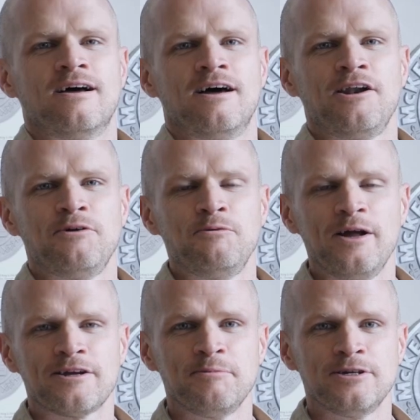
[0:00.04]
Hello and
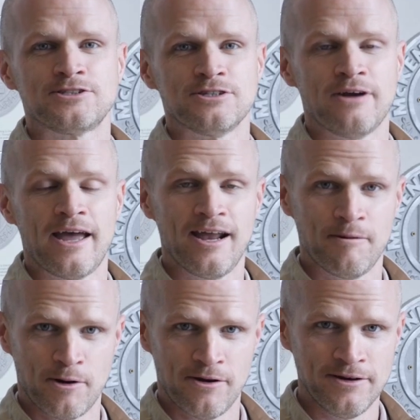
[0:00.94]
welcome here to Eala
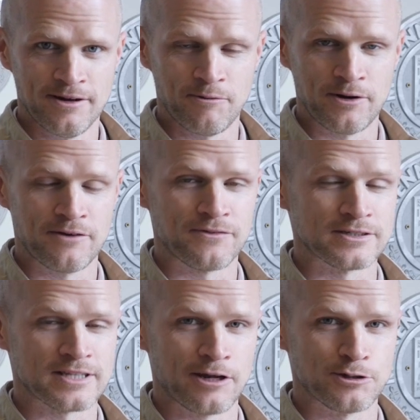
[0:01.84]
Bhan. We're here for a
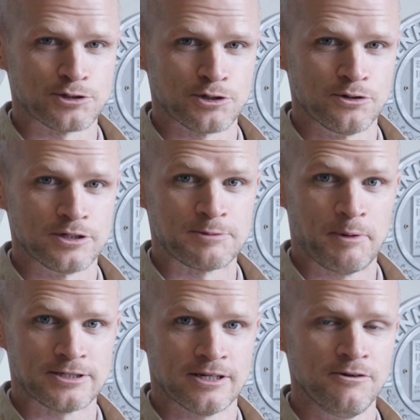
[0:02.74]
Sligo show
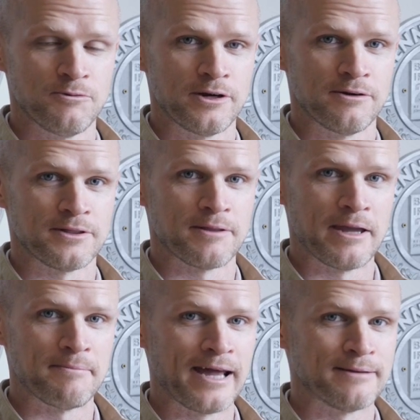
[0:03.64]
special. We're here with the main man